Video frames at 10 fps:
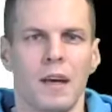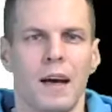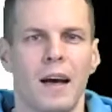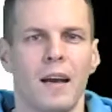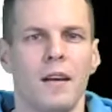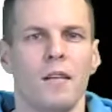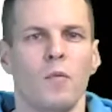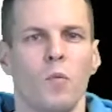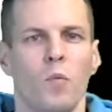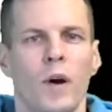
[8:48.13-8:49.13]
And
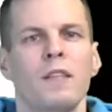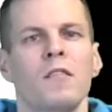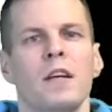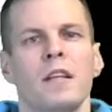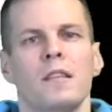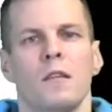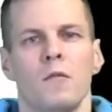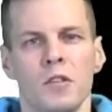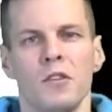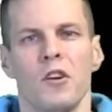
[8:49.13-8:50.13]
whether it's a
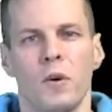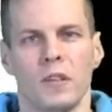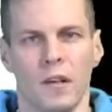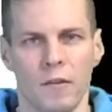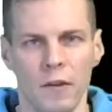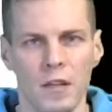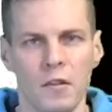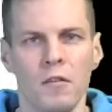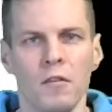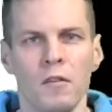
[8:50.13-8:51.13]
question about the
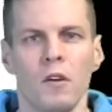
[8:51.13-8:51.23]
direction,